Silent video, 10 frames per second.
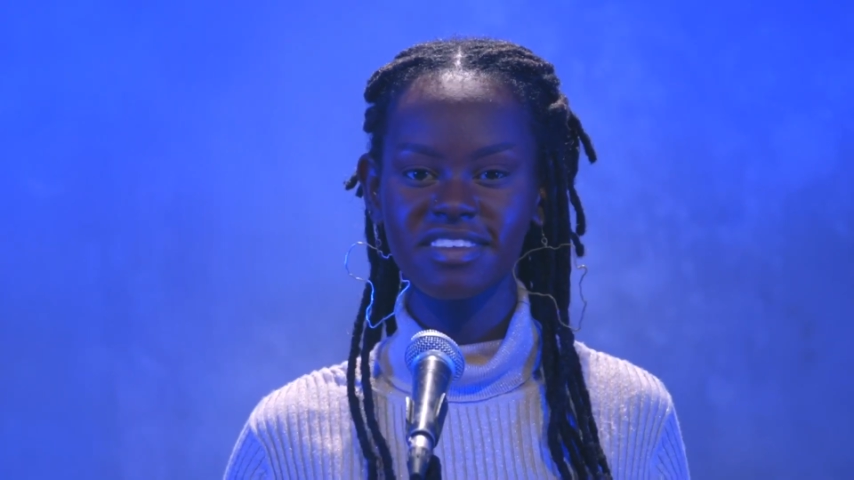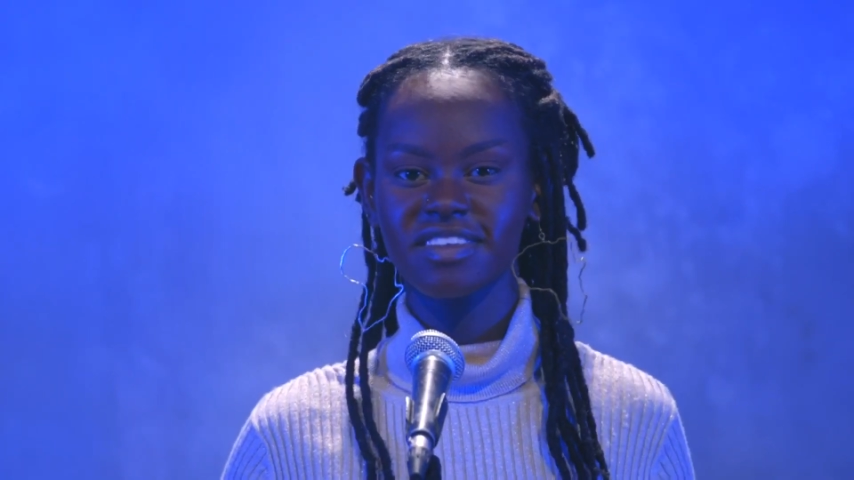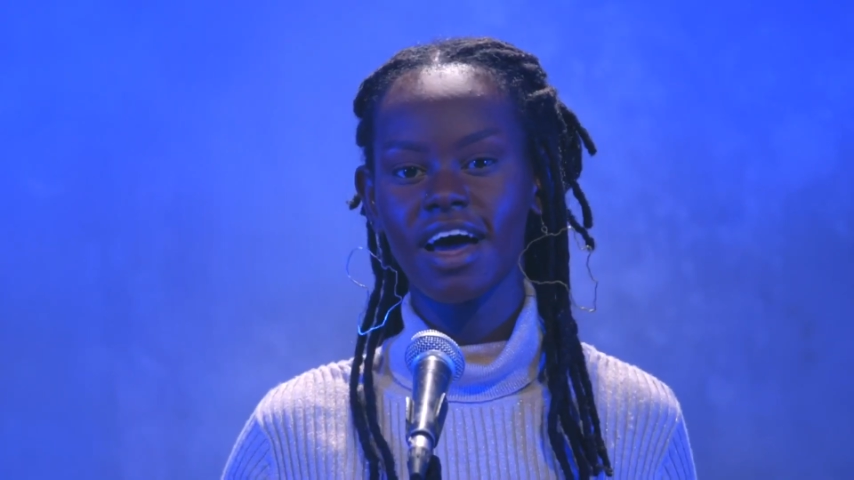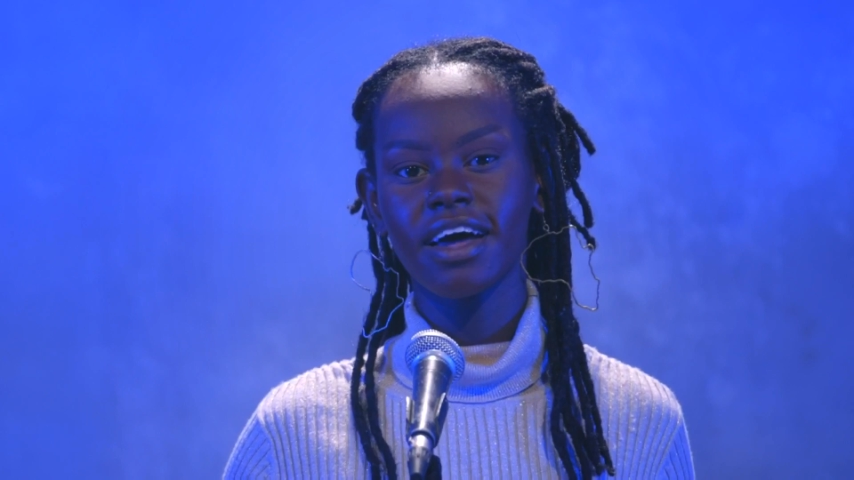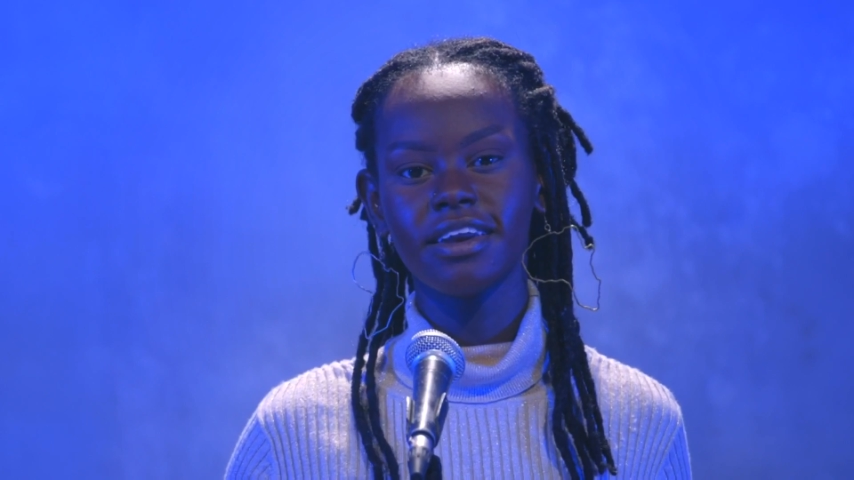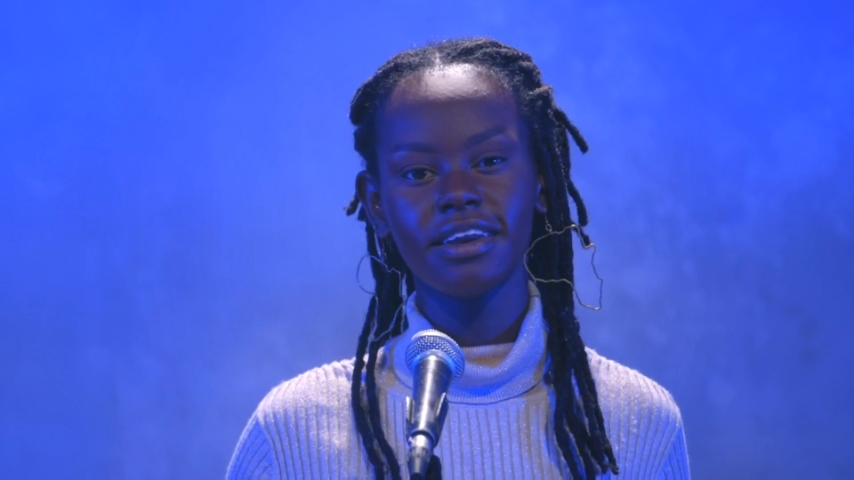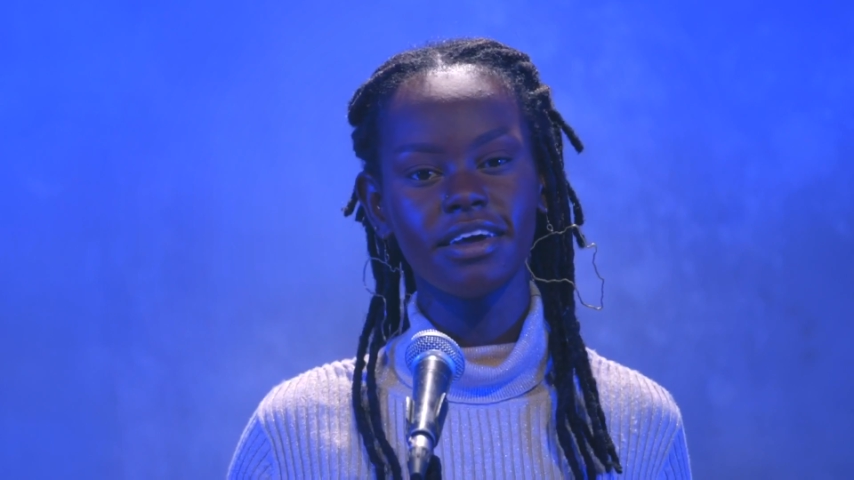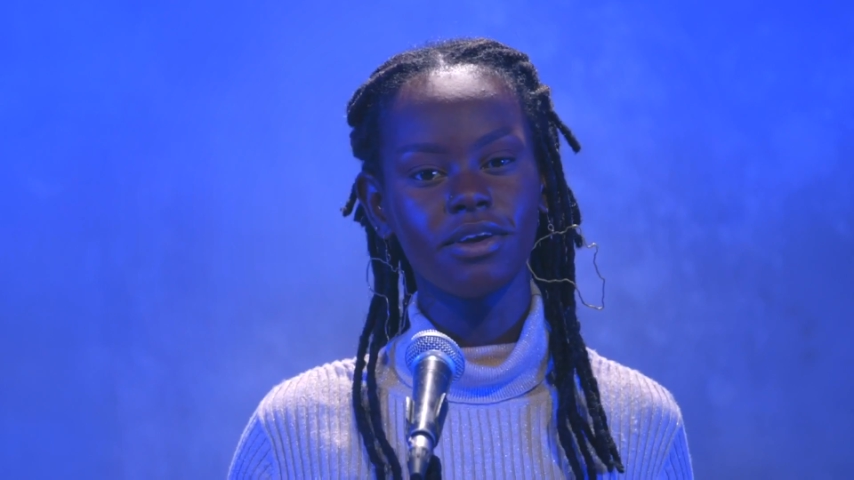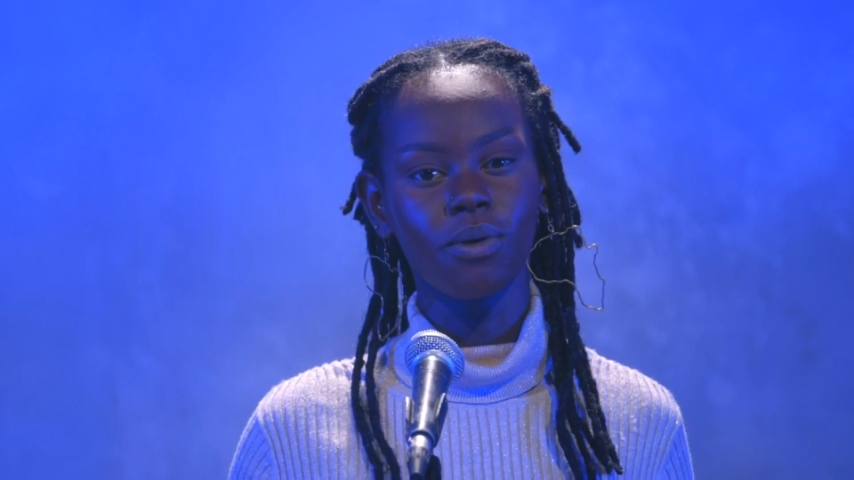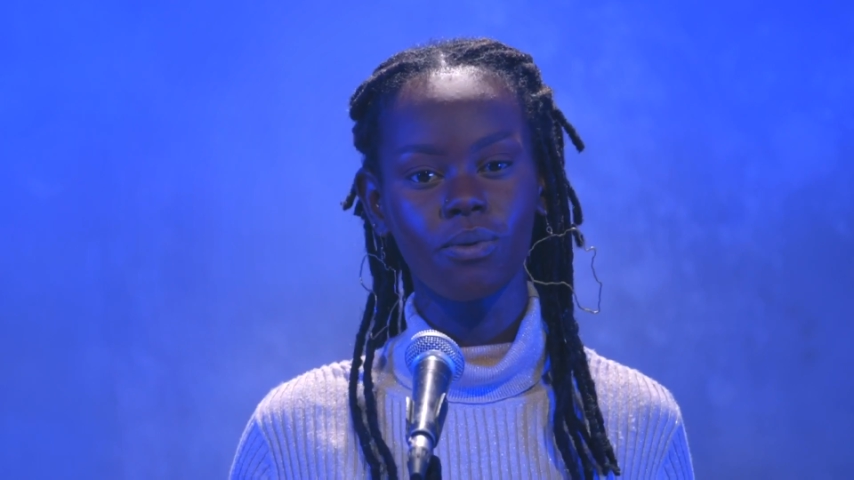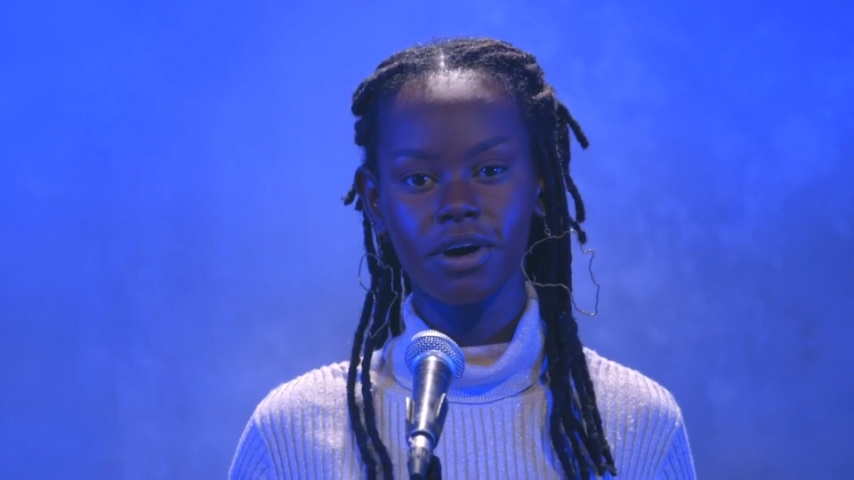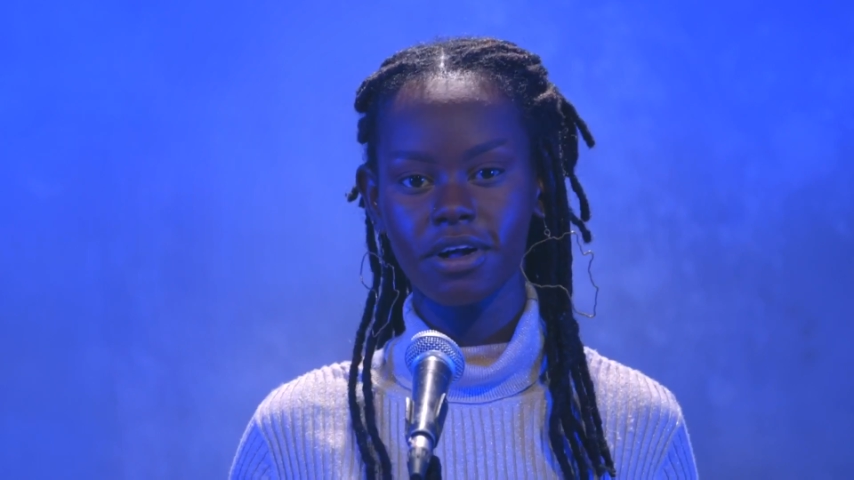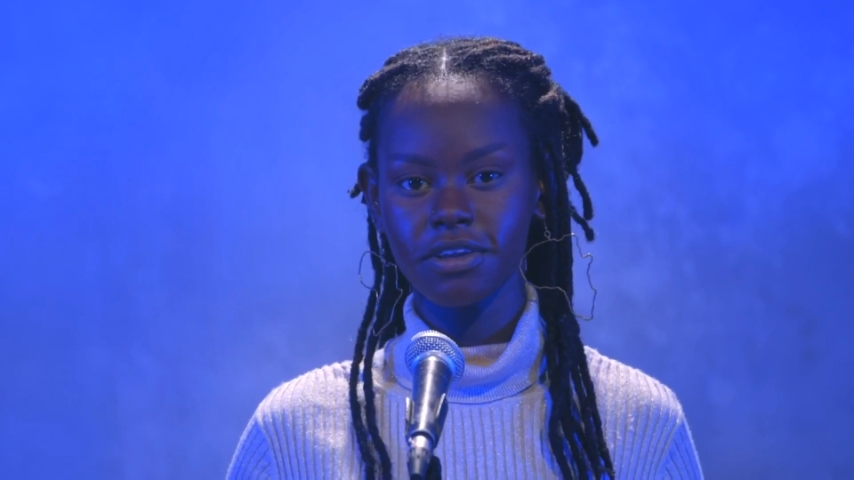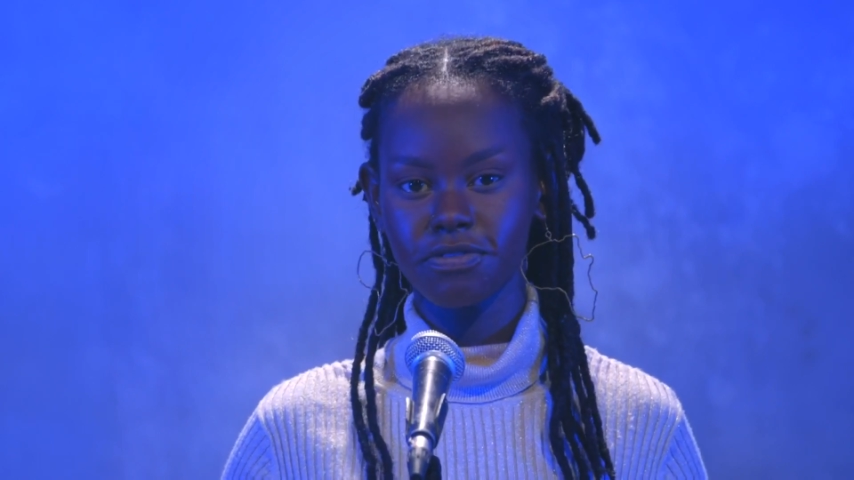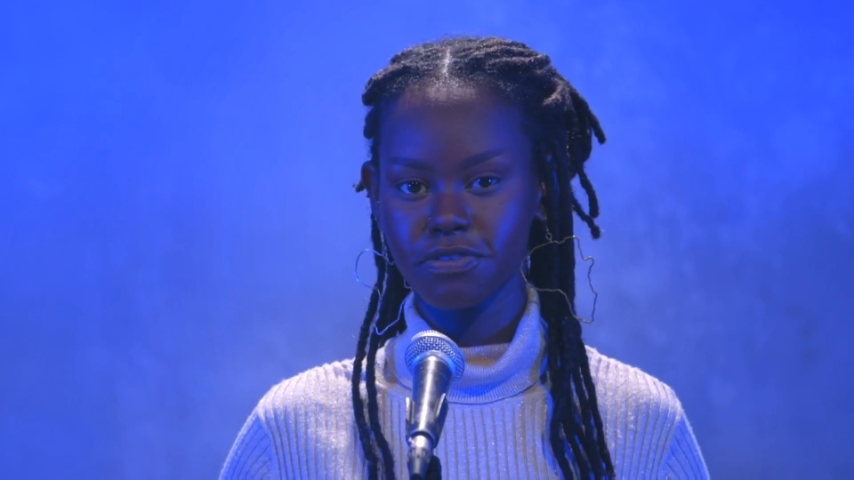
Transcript: sun in a world